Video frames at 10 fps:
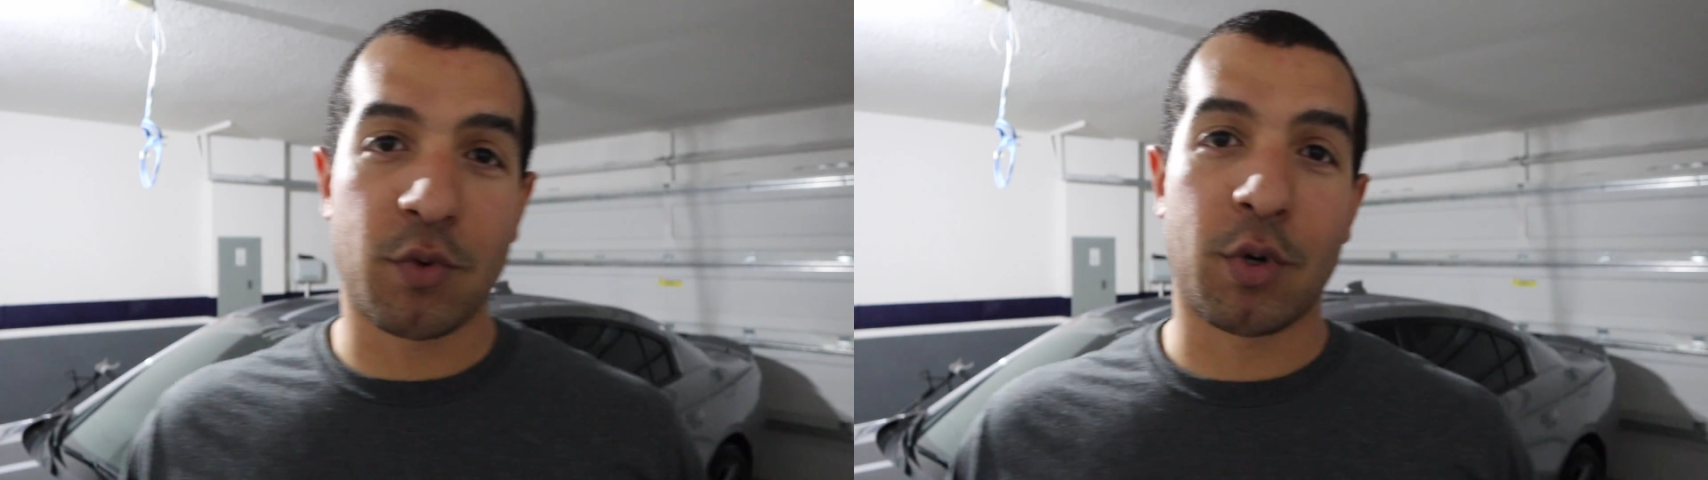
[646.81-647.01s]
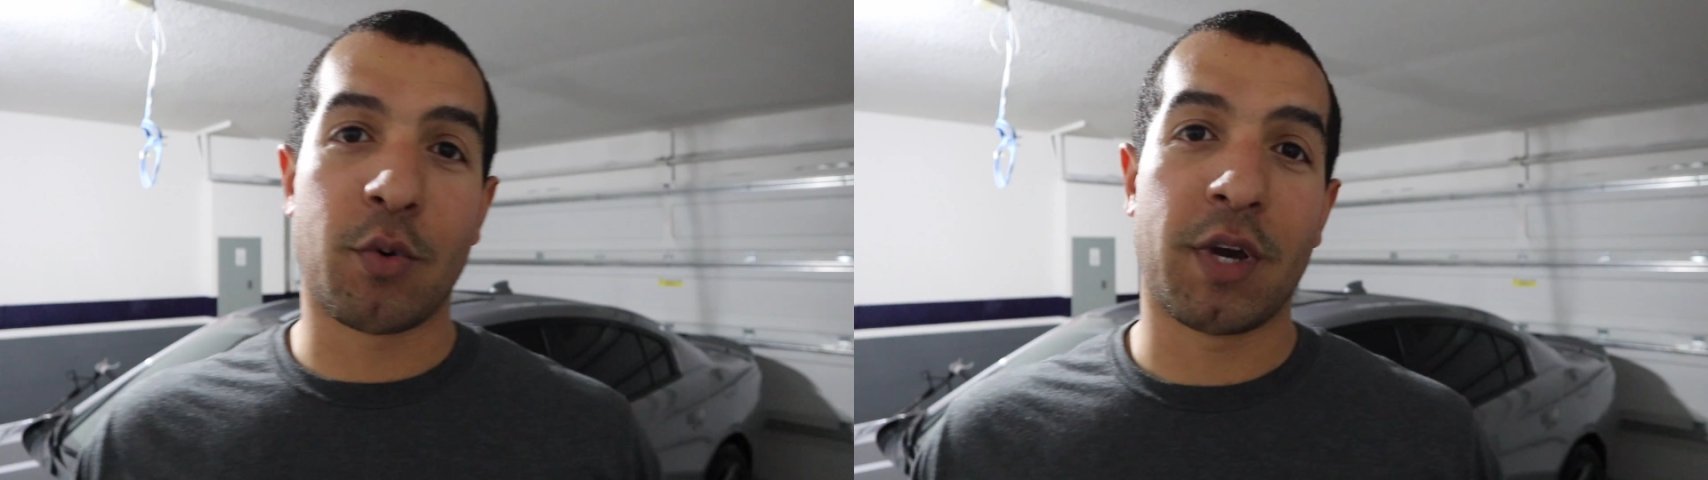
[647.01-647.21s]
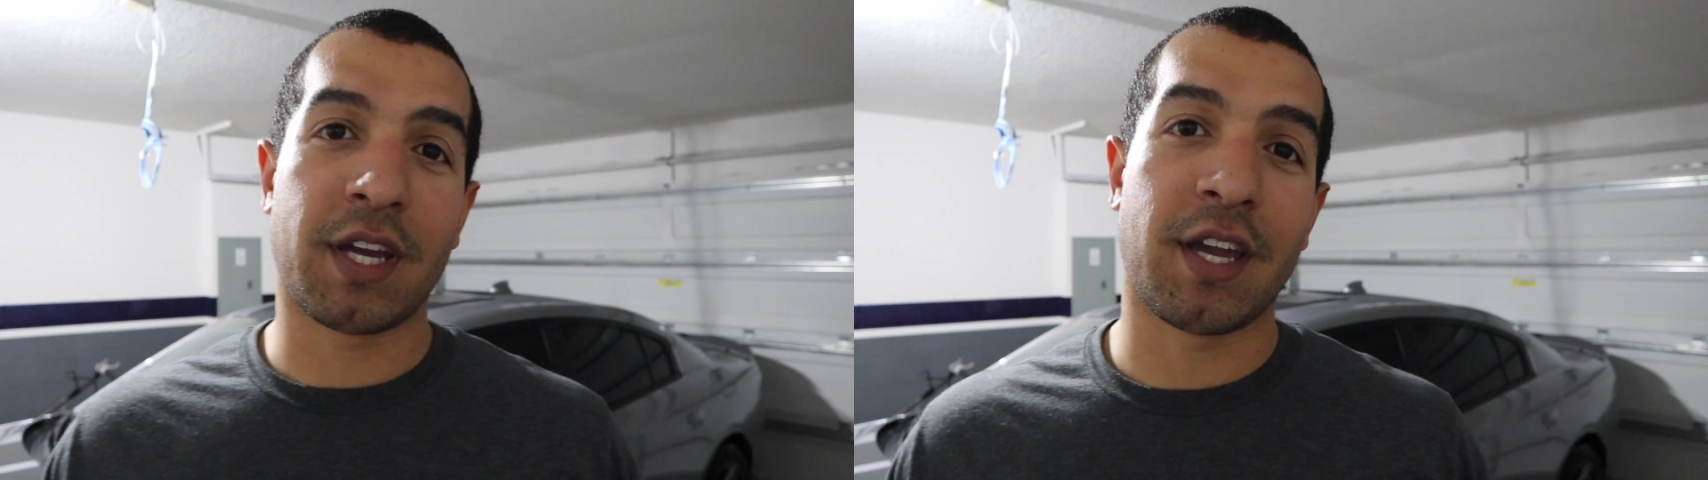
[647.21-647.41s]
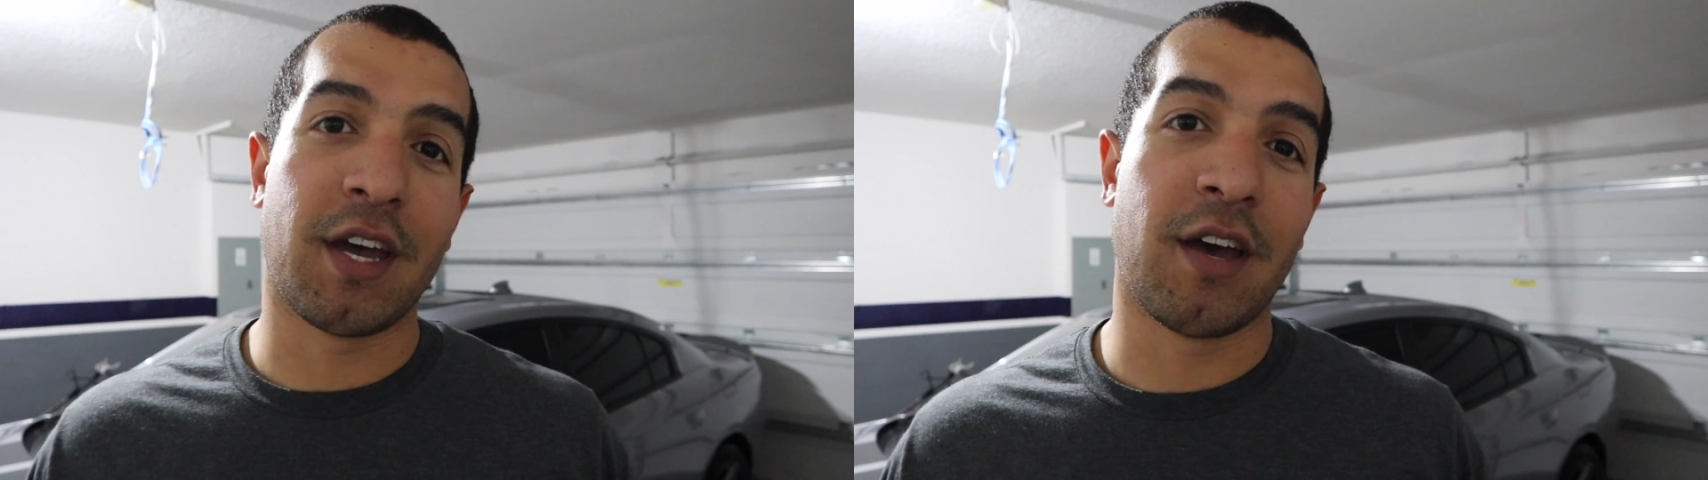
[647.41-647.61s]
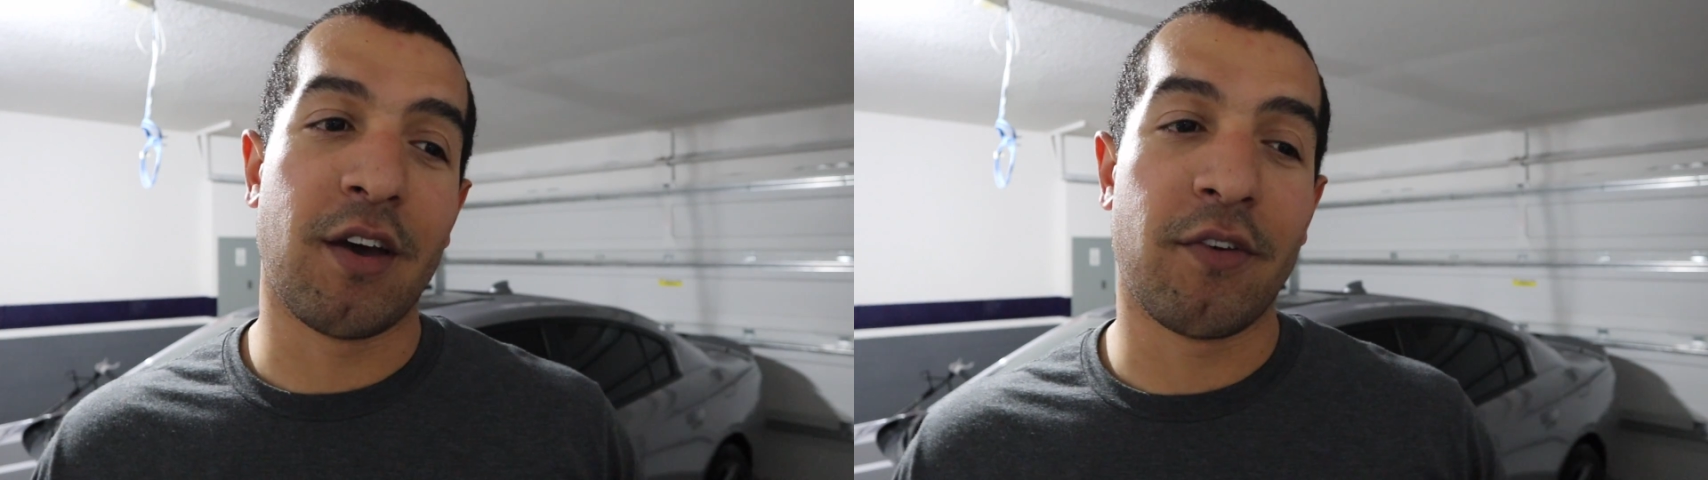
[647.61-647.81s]
real quick
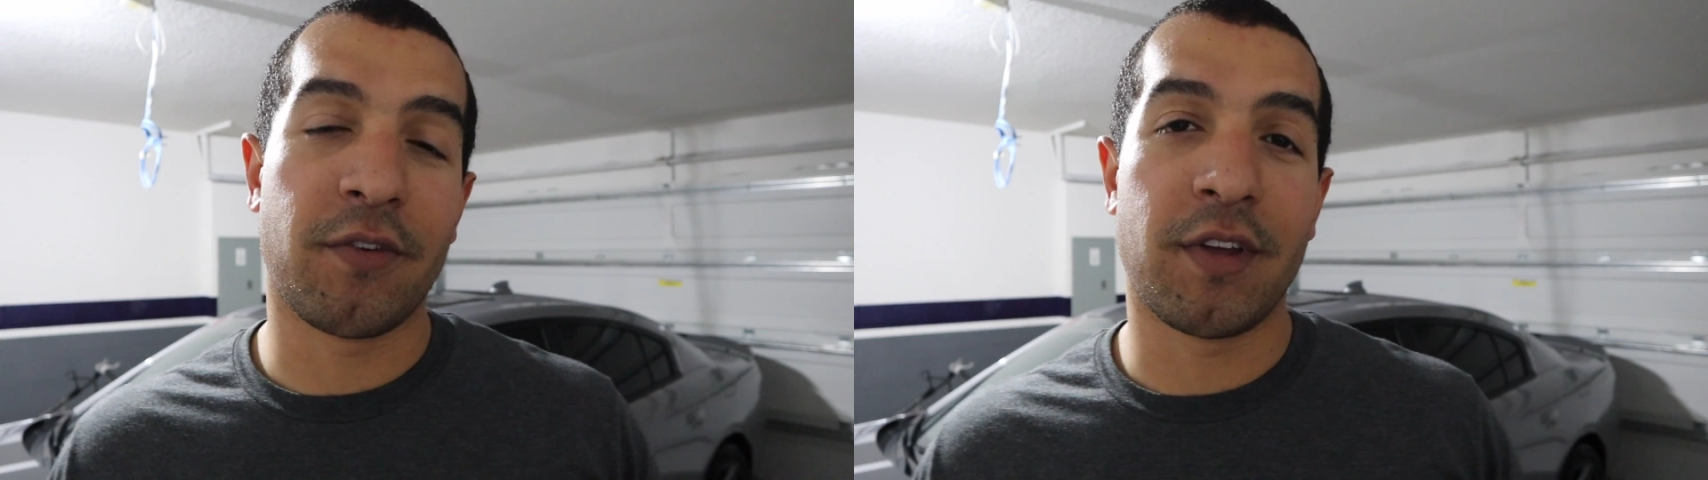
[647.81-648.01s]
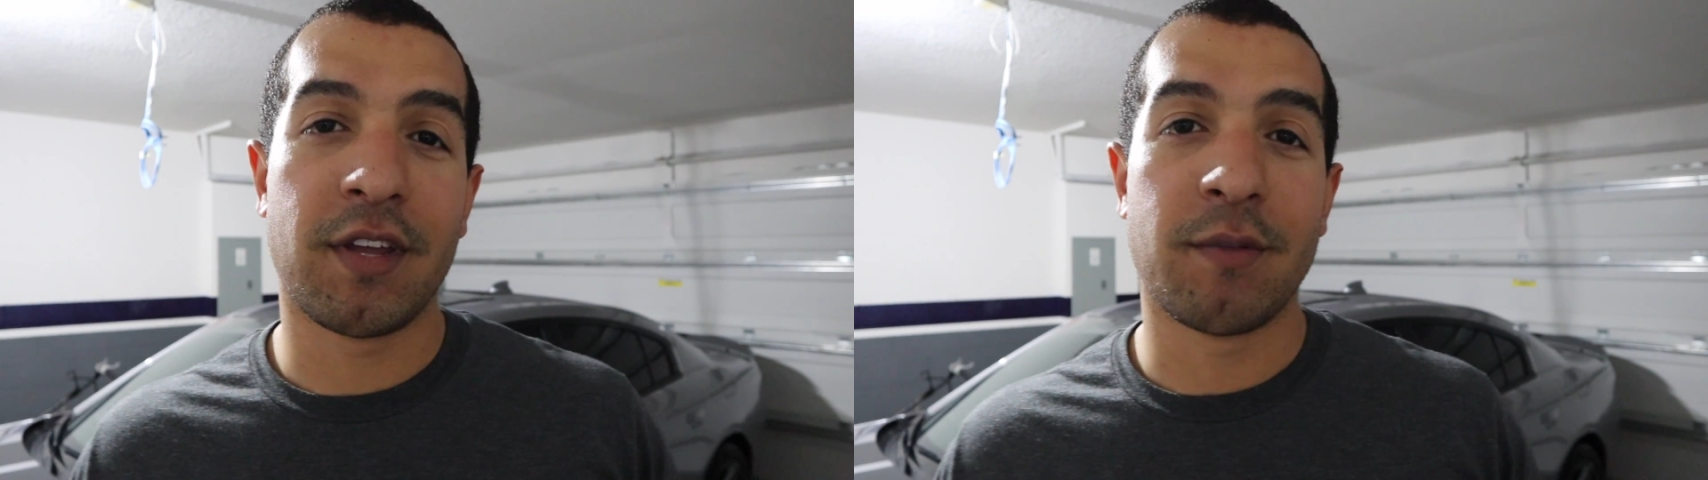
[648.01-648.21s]
of